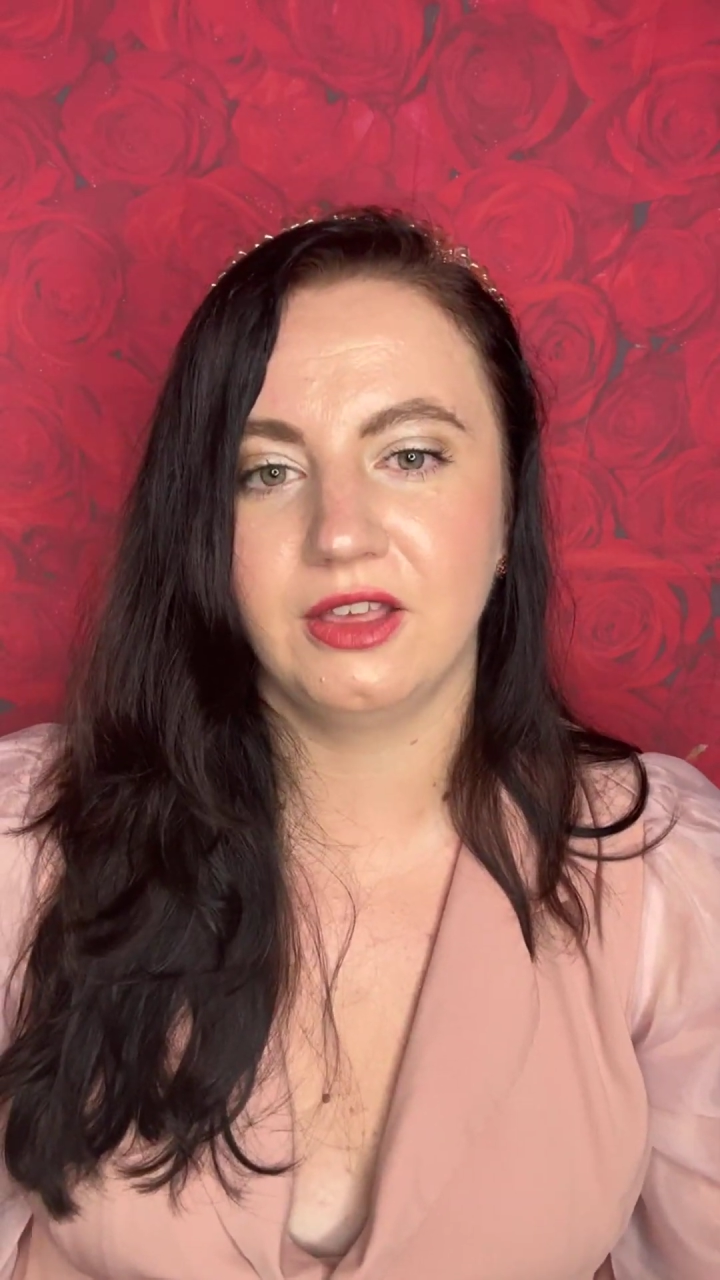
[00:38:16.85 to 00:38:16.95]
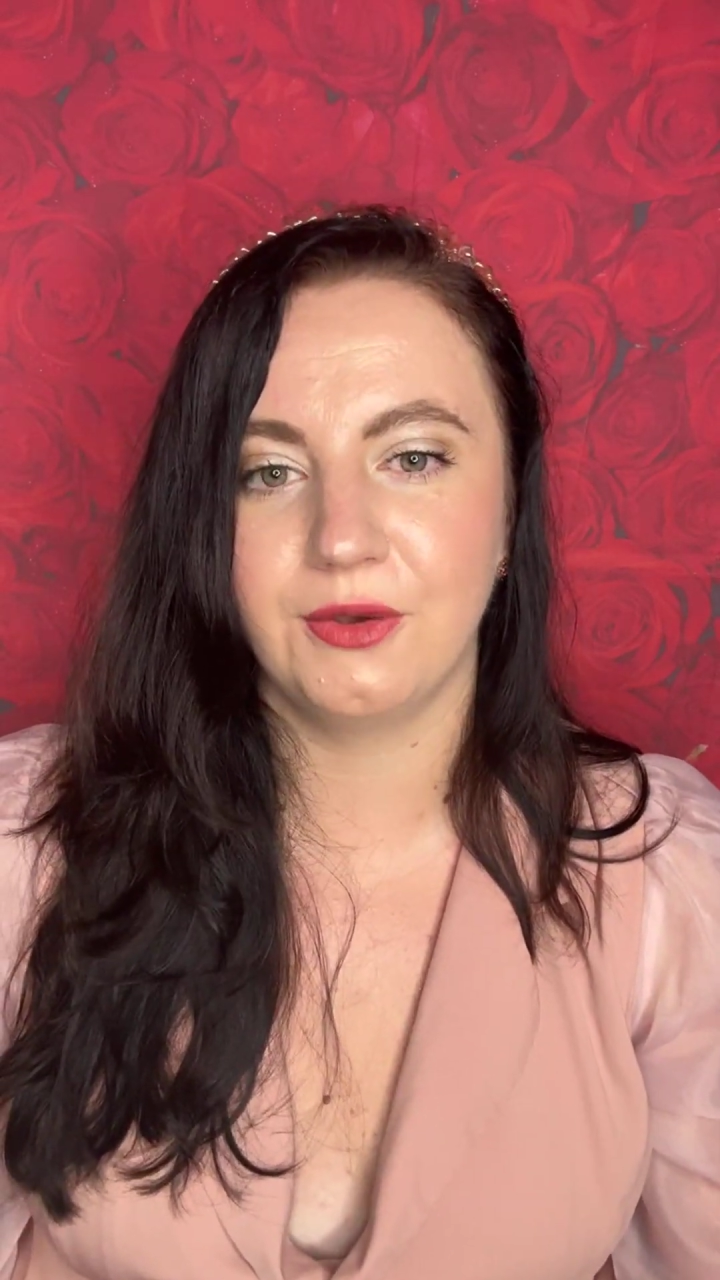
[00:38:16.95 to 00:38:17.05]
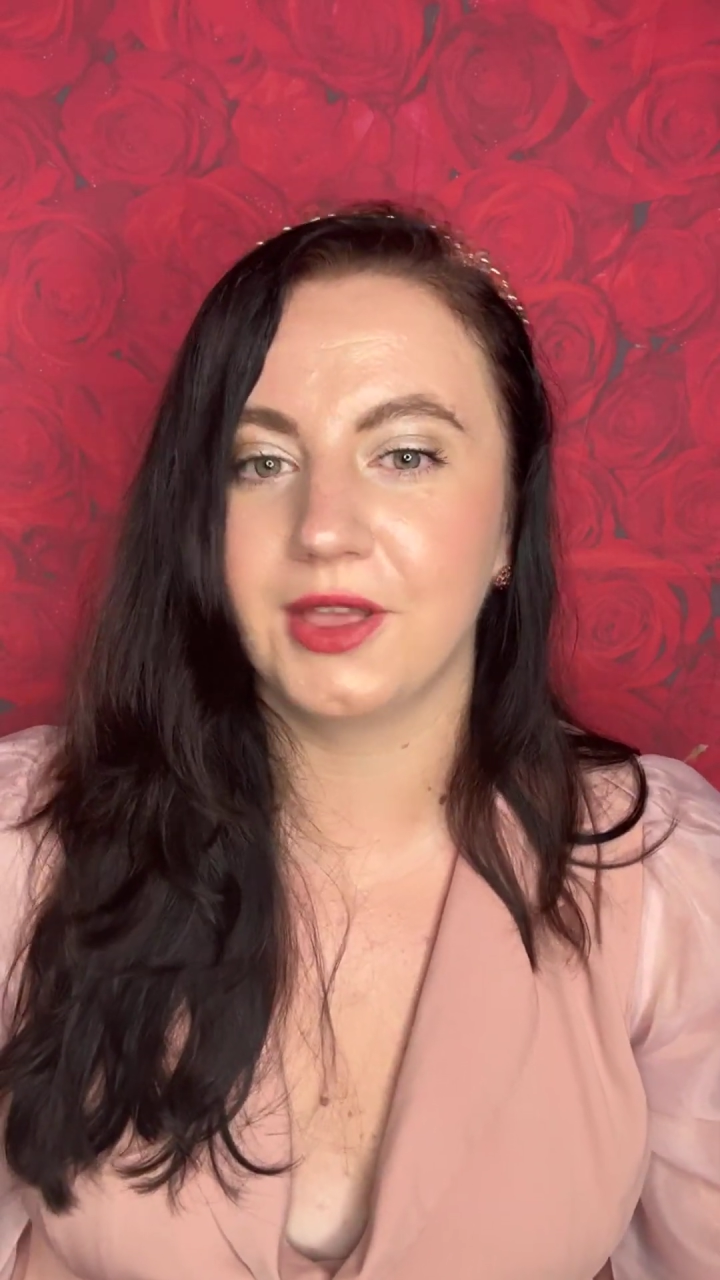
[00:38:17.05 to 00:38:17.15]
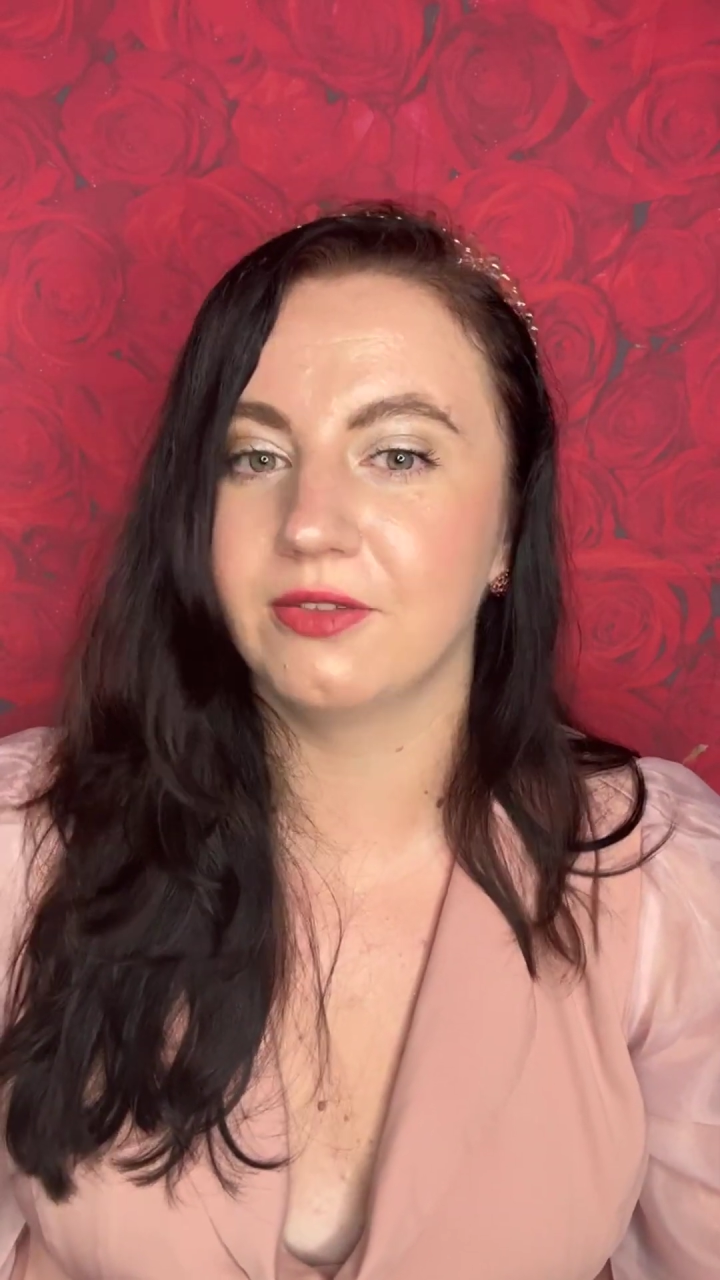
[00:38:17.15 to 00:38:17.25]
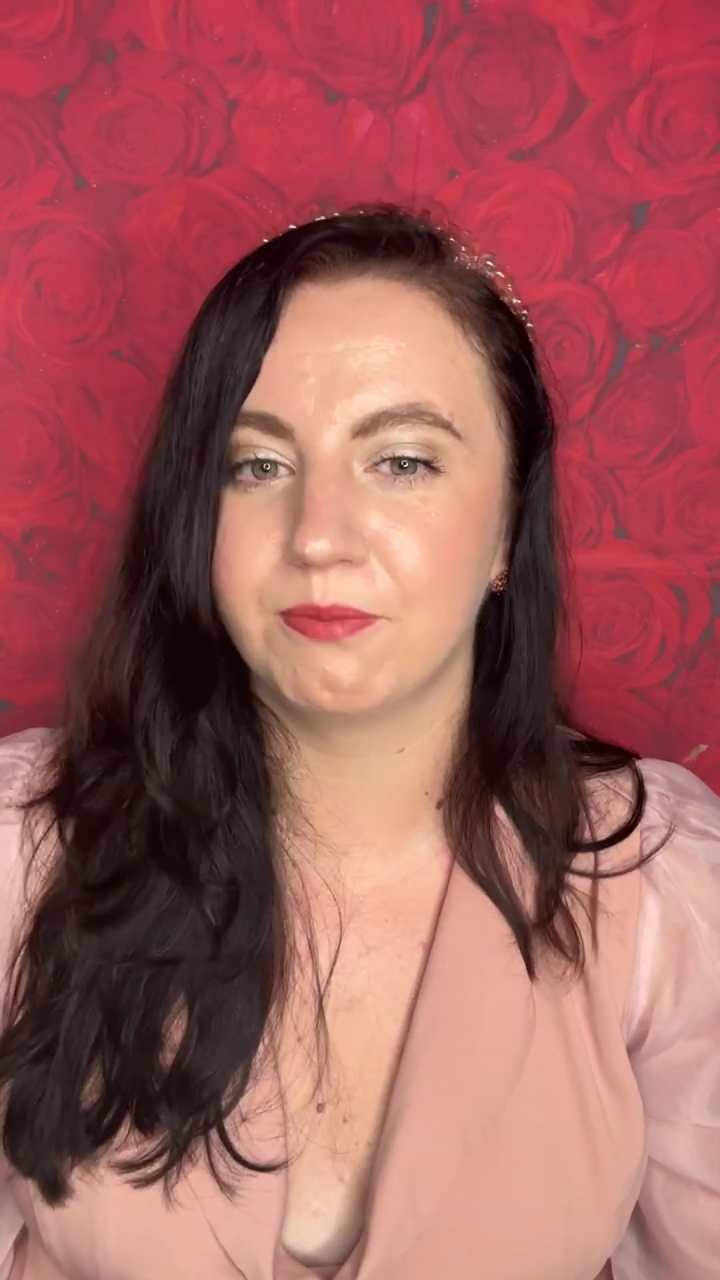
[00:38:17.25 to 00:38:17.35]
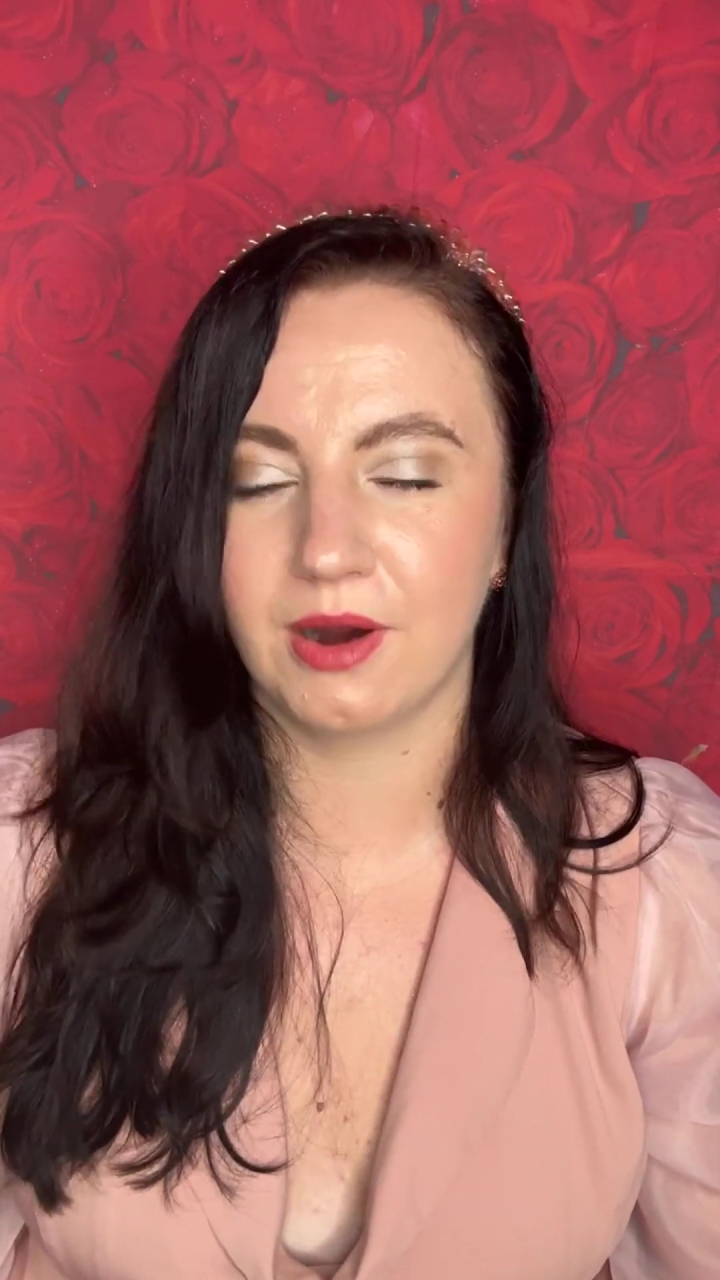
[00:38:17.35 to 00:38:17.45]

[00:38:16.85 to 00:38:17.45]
you can